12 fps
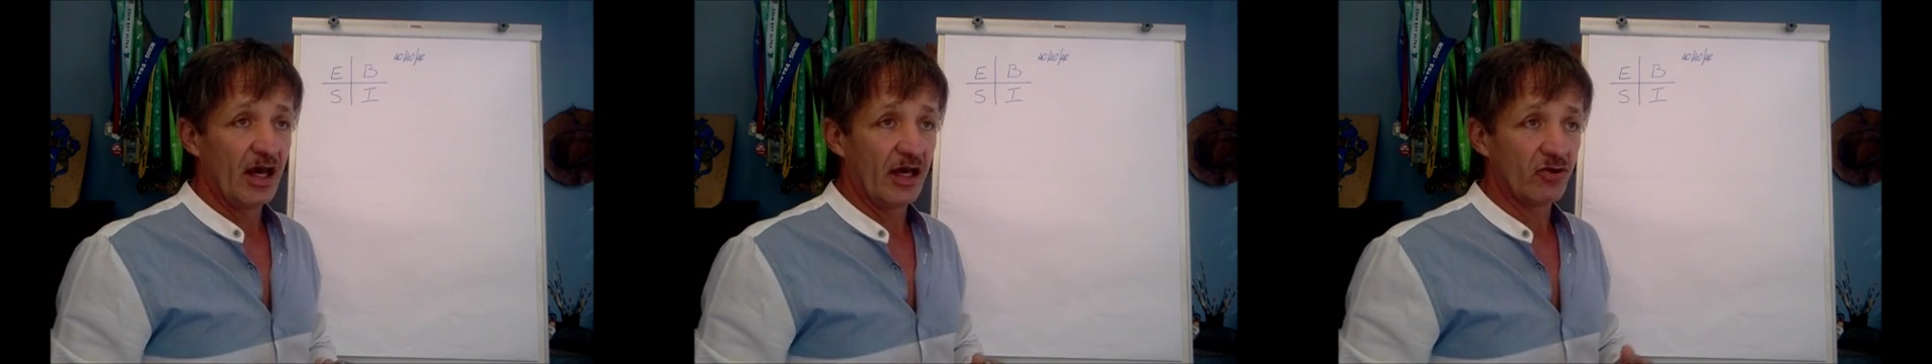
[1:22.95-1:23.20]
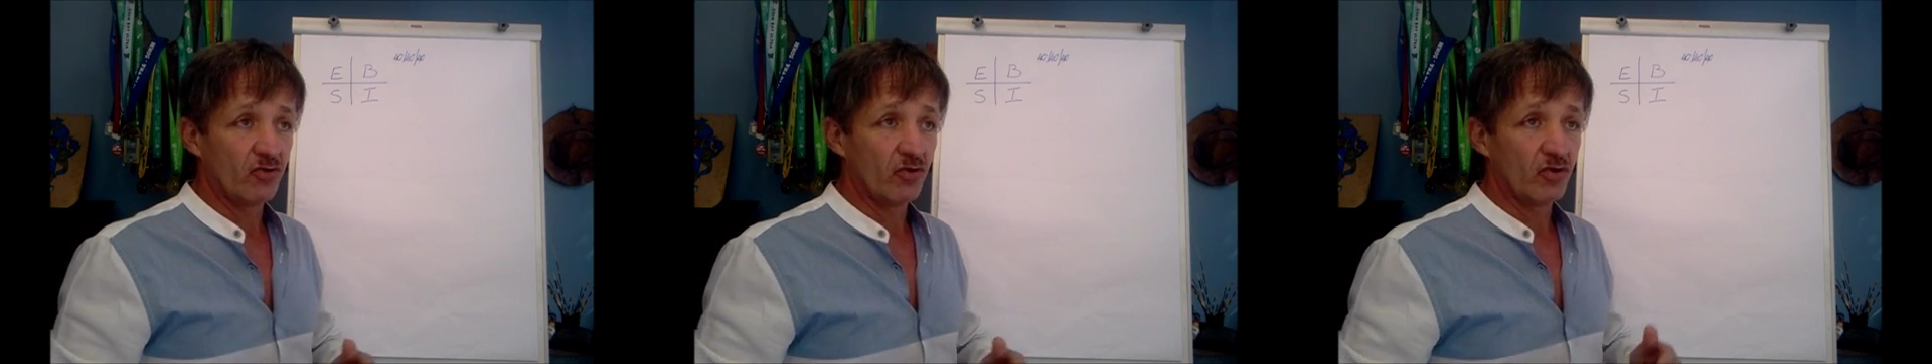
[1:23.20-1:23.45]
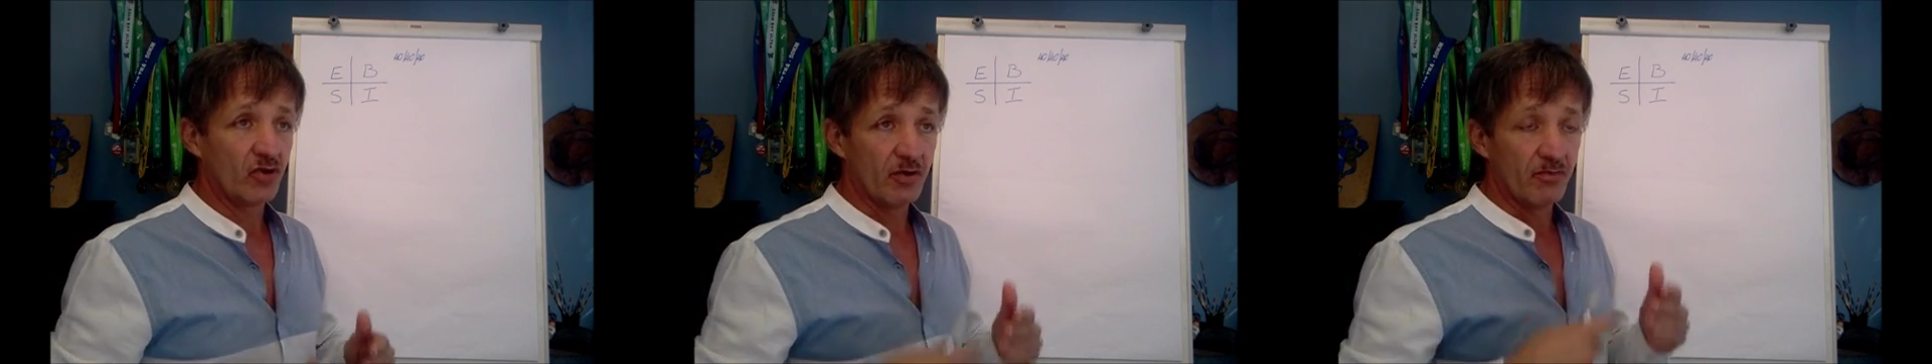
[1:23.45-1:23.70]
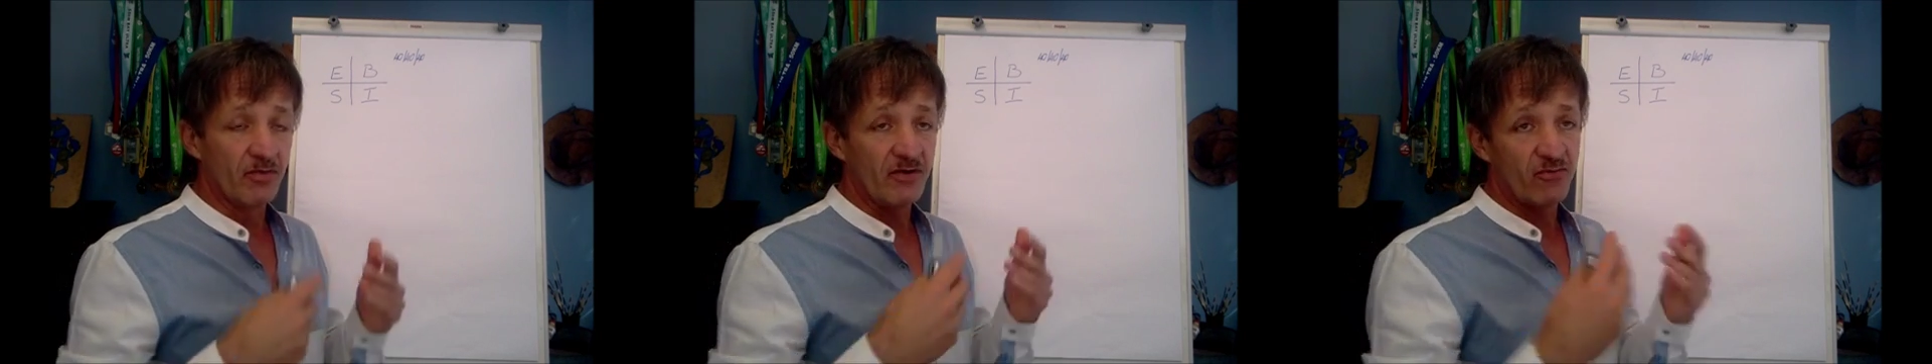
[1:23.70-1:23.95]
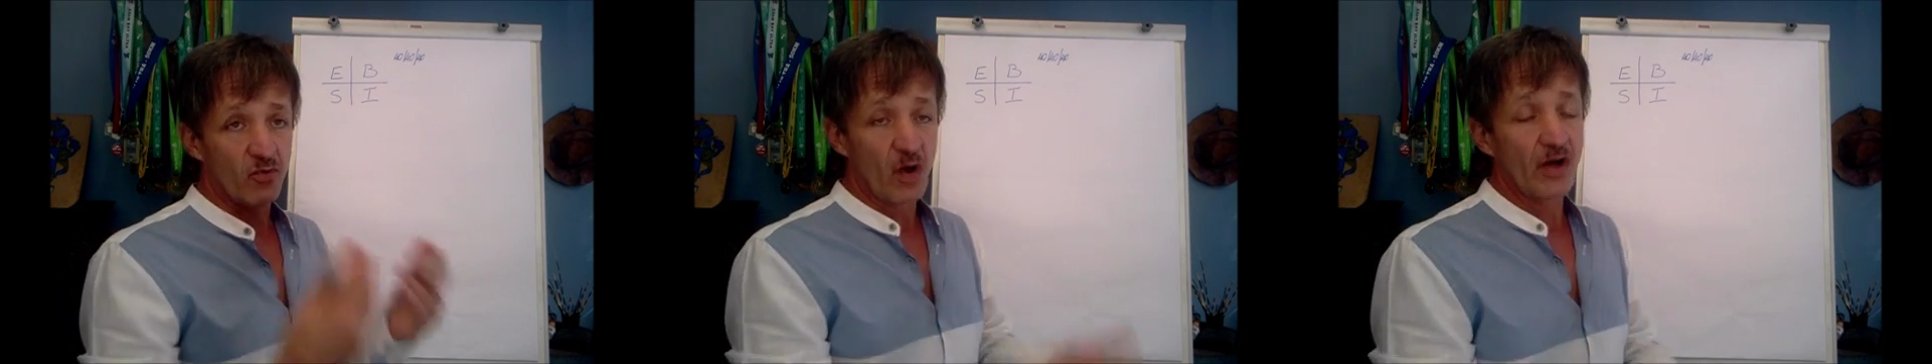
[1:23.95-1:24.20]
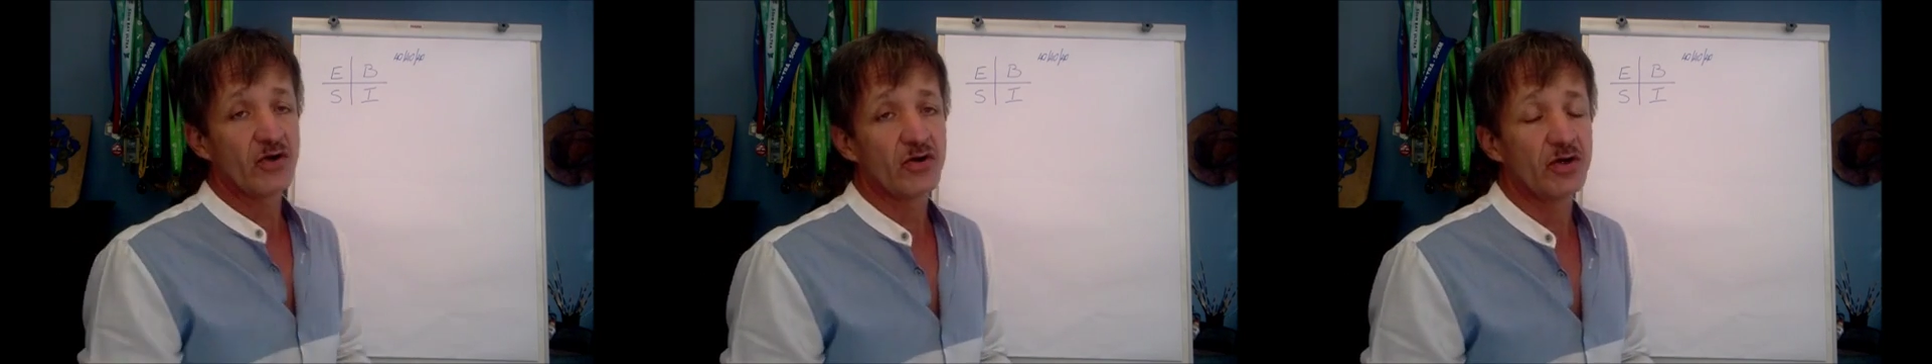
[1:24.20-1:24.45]
If you
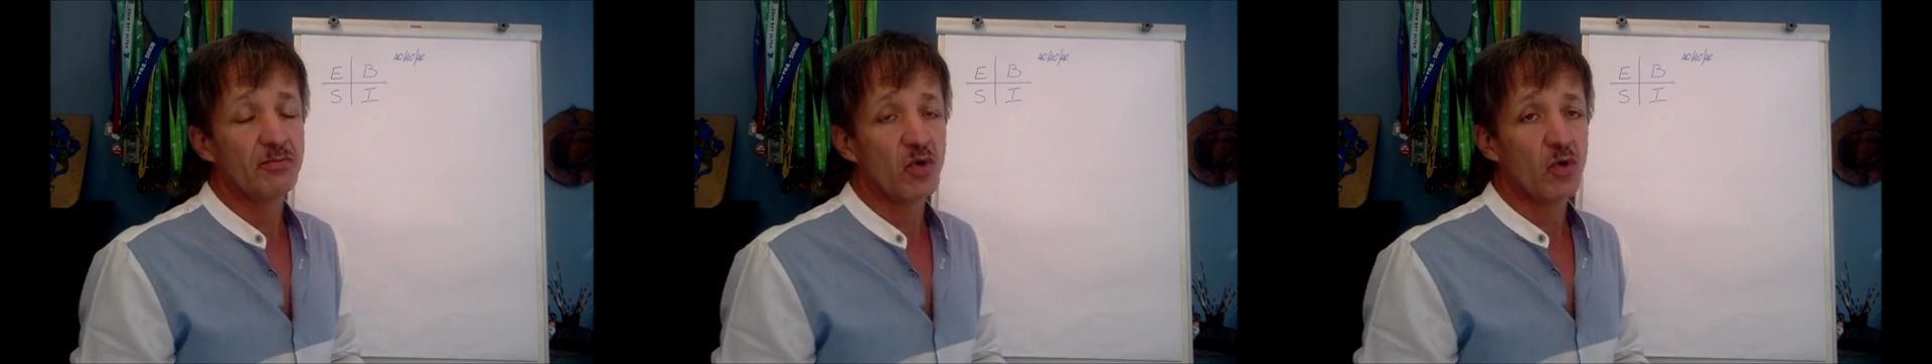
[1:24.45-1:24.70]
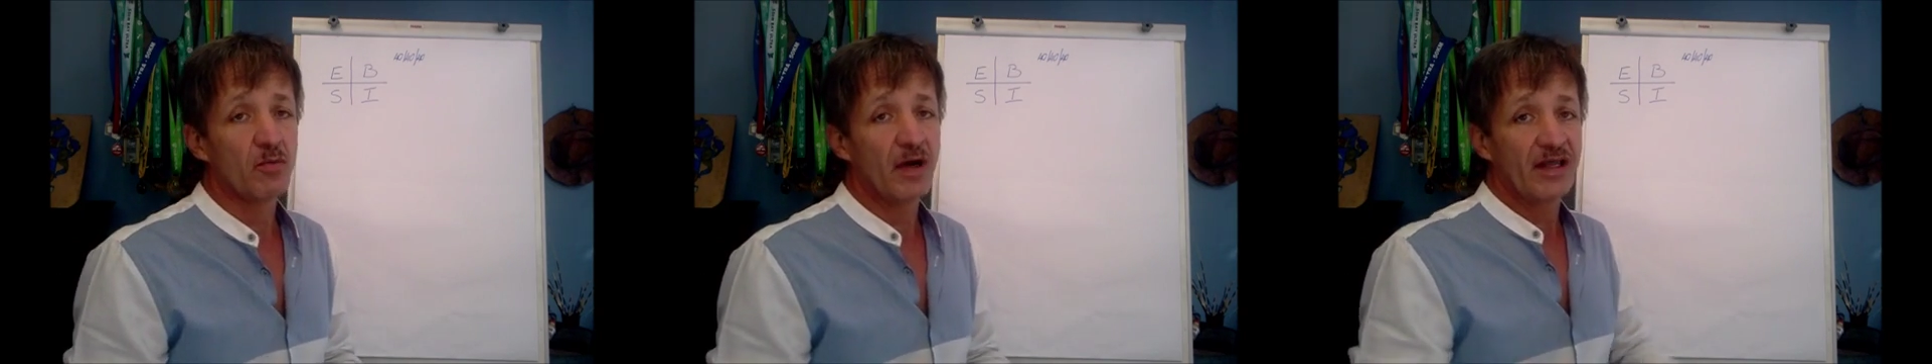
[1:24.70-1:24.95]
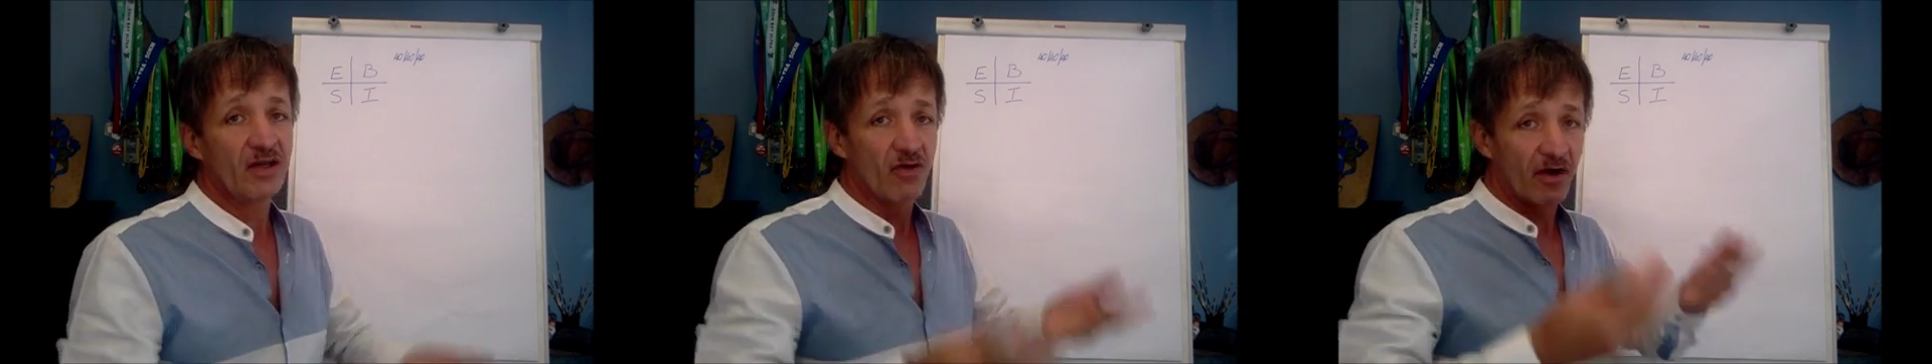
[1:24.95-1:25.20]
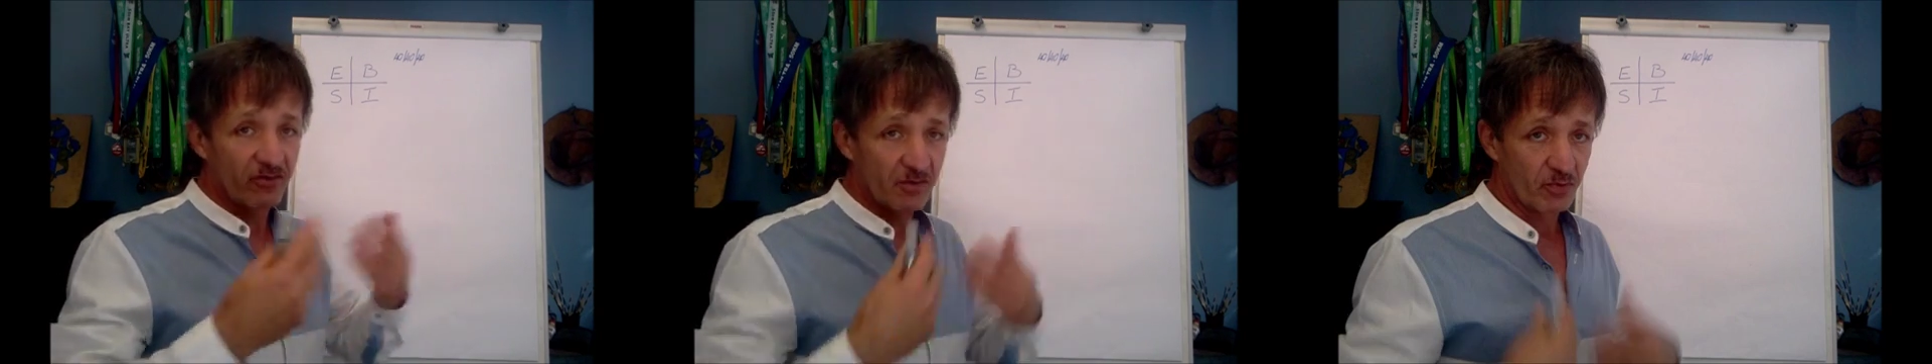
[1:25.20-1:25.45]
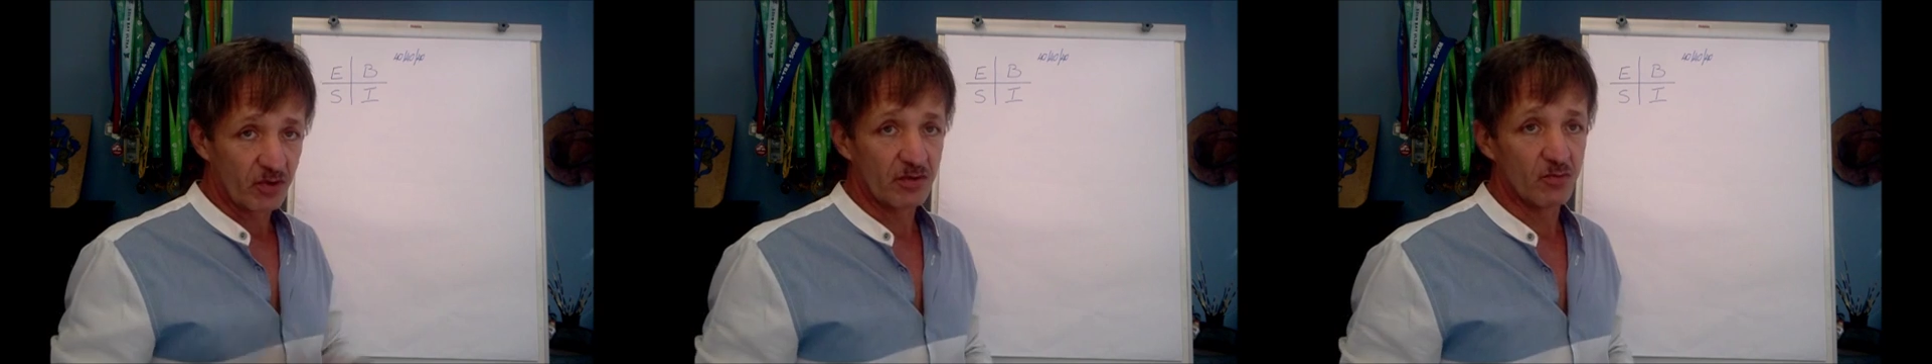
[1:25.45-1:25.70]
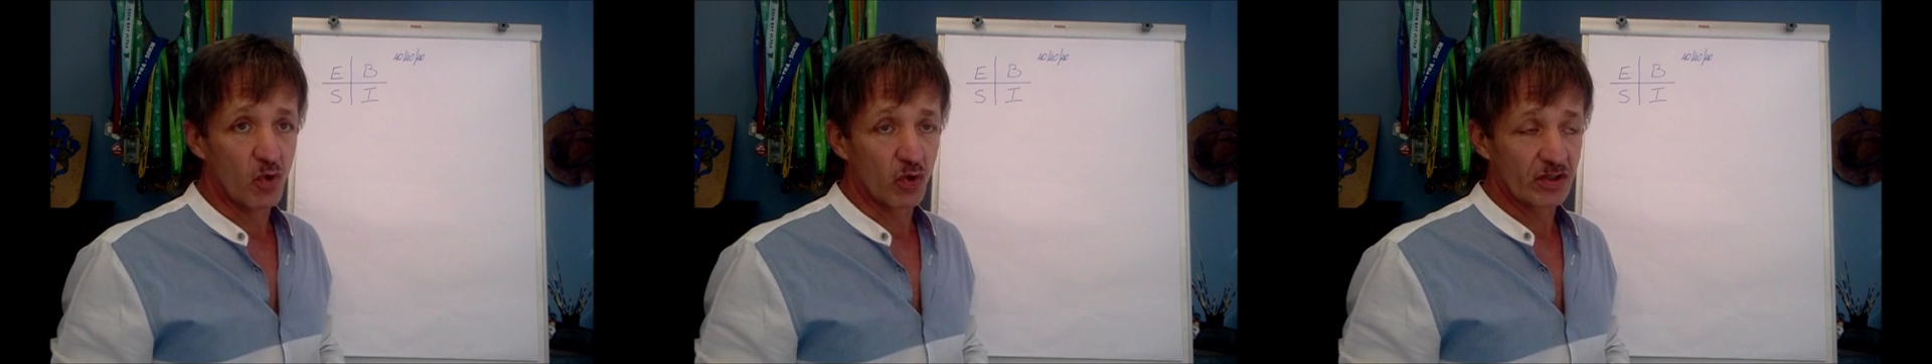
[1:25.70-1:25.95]
want to earn more money, you have to put
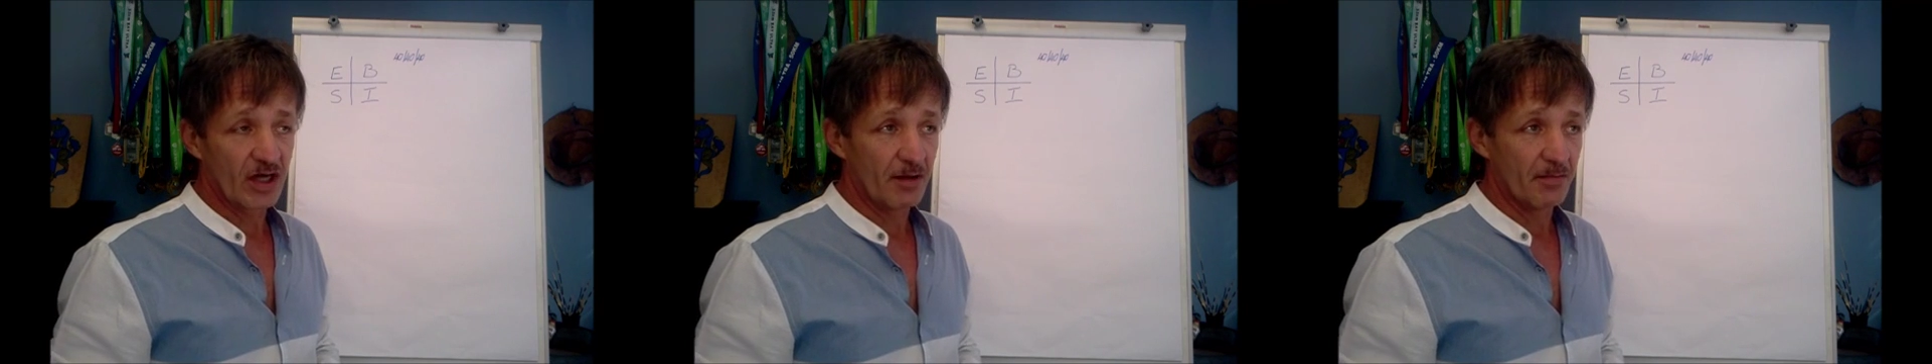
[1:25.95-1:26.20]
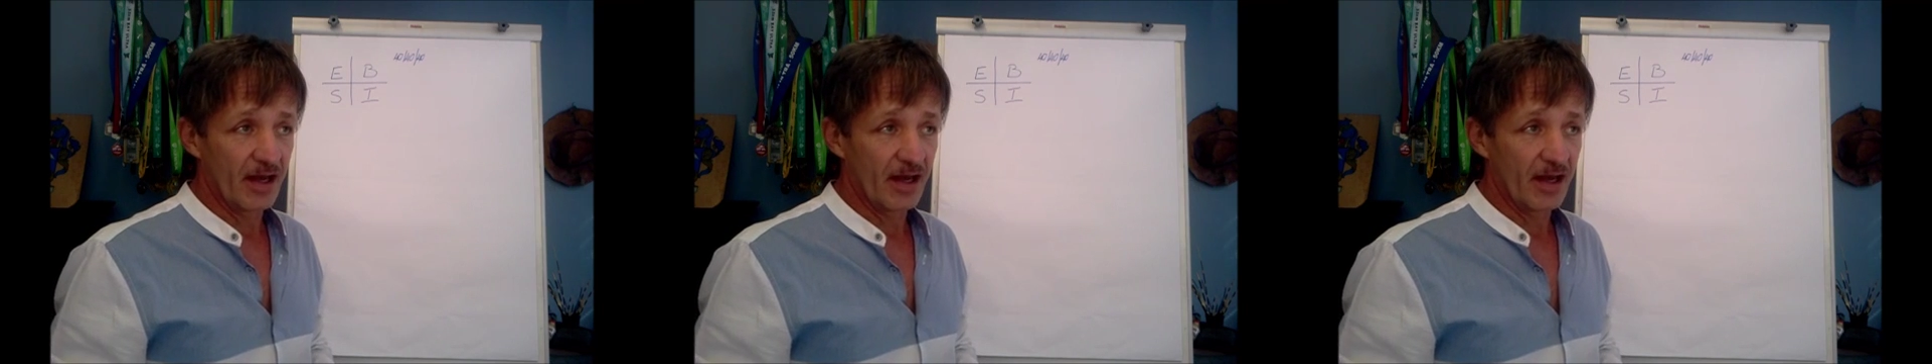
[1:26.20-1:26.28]
in more time.